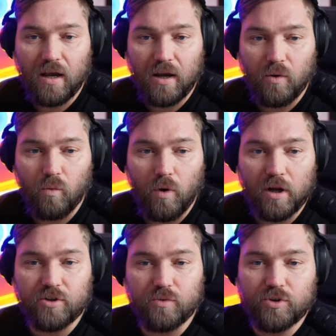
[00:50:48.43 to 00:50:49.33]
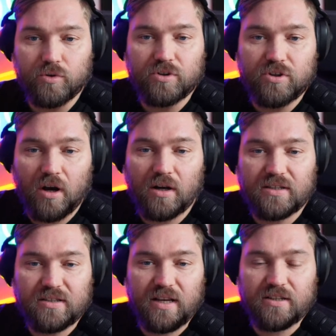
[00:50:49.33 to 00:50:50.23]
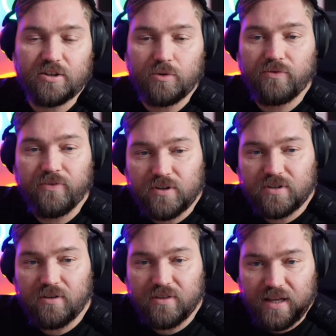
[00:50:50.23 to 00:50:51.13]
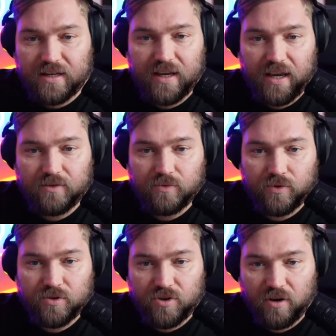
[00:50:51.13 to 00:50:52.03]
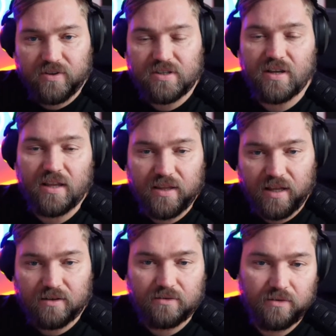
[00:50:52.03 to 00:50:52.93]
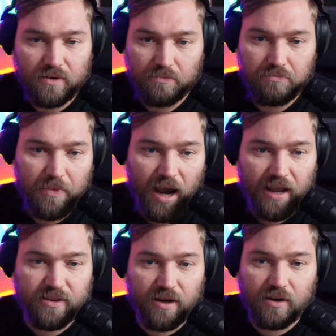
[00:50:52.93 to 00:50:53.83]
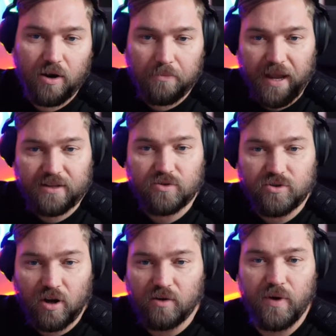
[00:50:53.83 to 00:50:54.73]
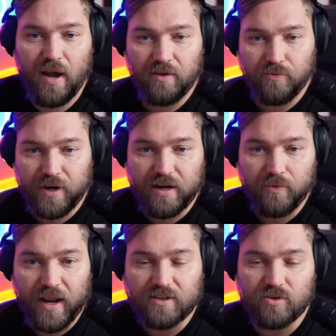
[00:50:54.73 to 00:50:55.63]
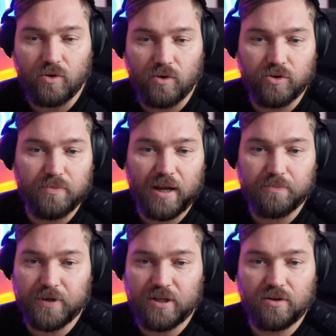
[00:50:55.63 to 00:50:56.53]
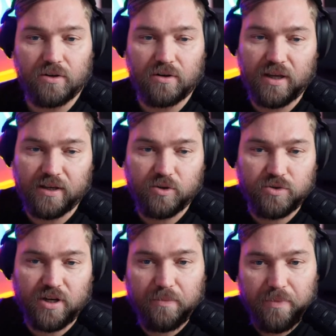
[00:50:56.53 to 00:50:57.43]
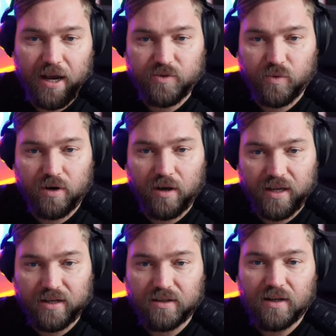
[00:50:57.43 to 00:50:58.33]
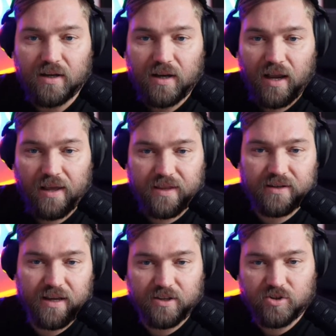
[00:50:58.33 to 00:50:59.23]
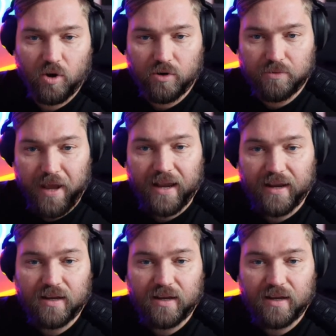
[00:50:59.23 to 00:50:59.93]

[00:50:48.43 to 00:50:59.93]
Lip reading: What you would do in Toddle is essentially you would first authenticate through your service and then either come back to Toddle via redirect, or you might be like username password login and then get a token back.